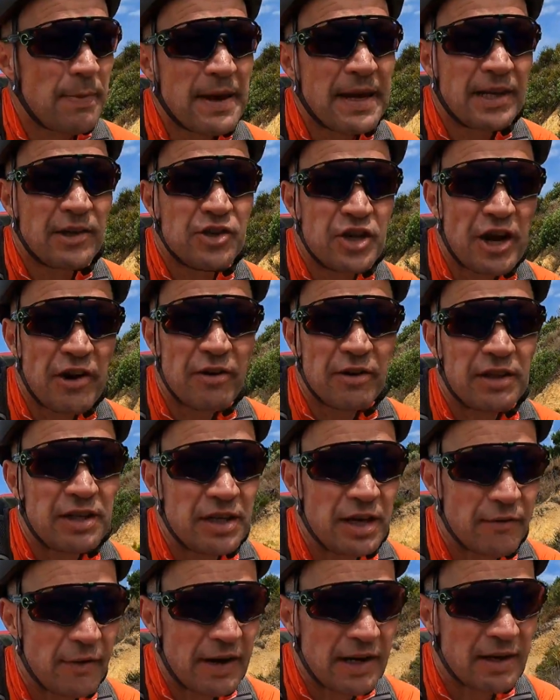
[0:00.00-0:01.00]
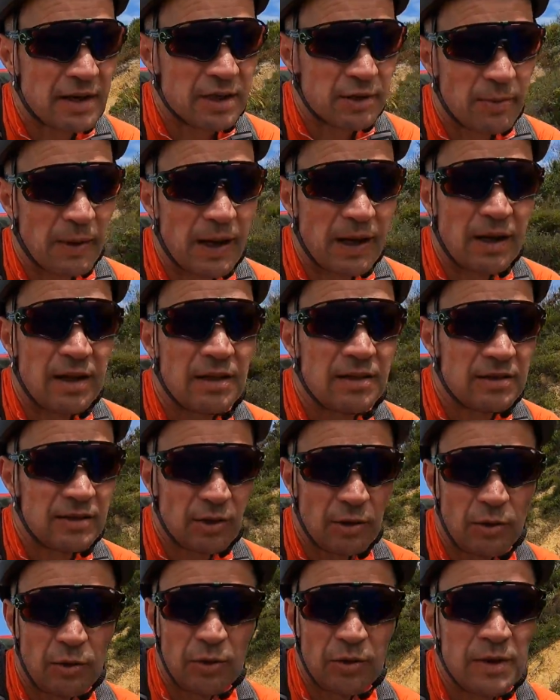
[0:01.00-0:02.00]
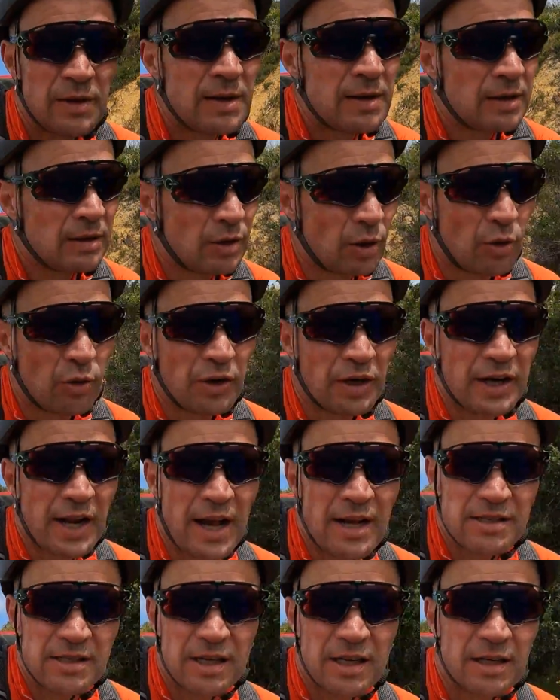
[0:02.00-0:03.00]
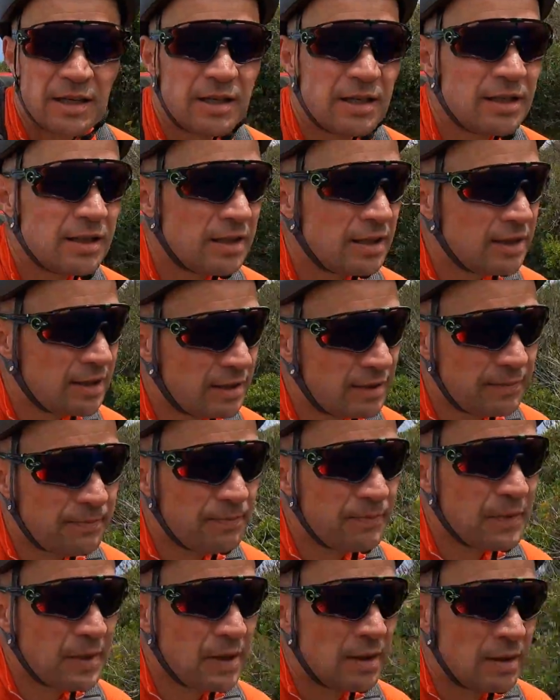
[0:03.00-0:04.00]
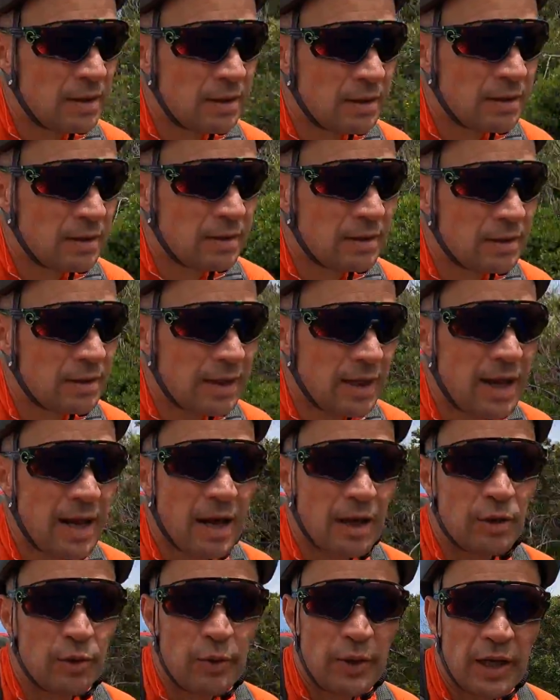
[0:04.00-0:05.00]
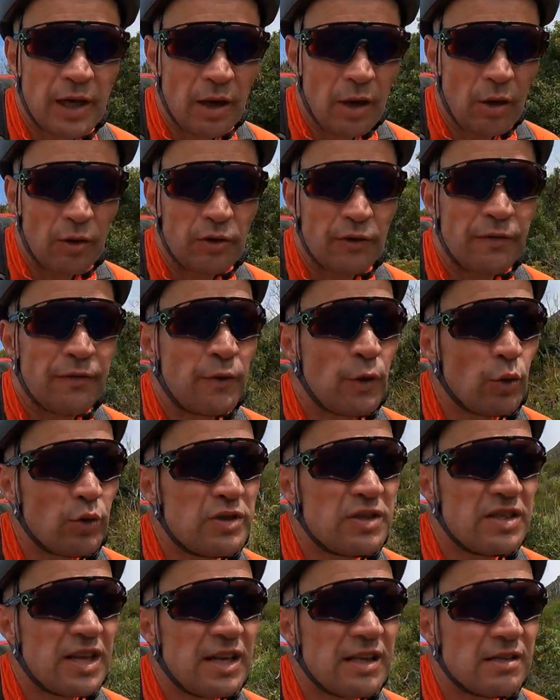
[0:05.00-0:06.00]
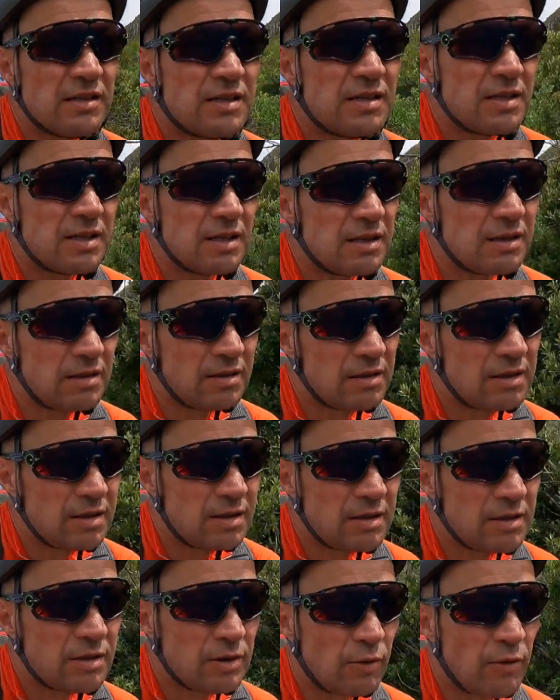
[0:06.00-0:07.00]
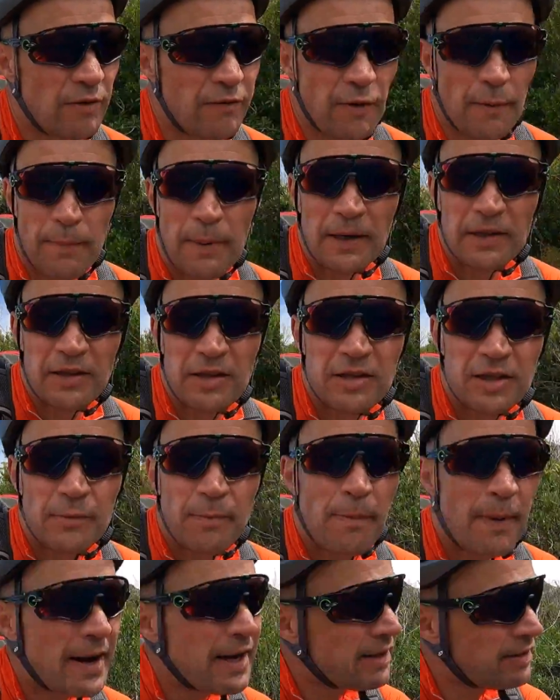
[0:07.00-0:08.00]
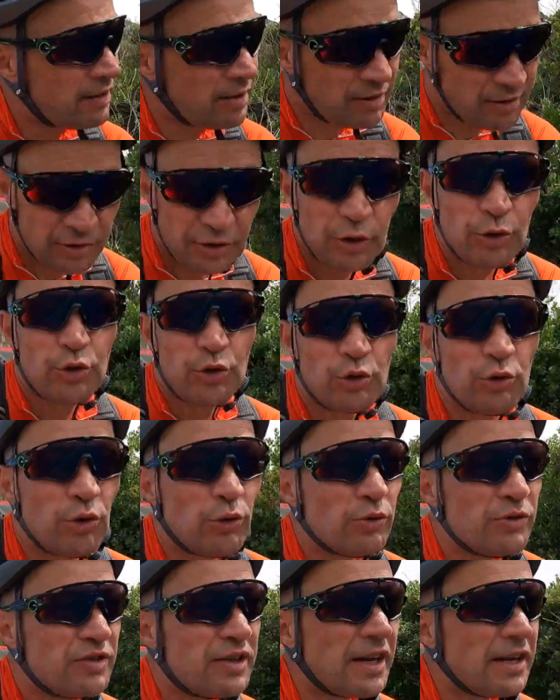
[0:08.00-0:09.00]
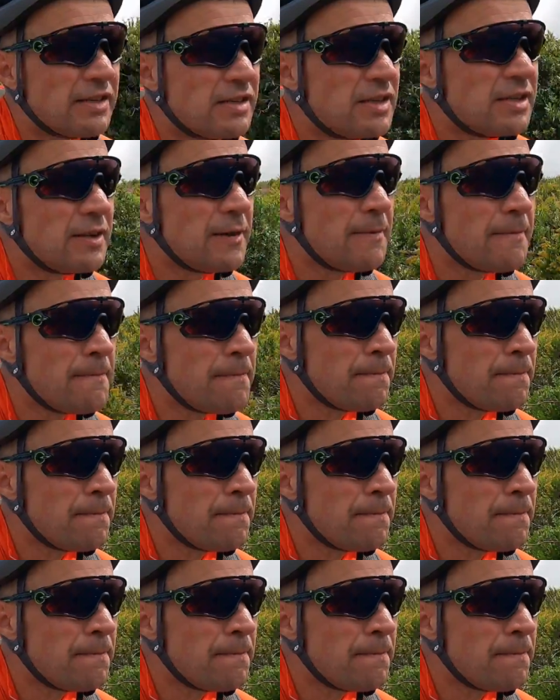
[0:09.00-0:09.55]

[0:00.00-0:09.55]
a big charity event as well, so the organizer, they are doing a lot of good things. So if you participate, you do good things.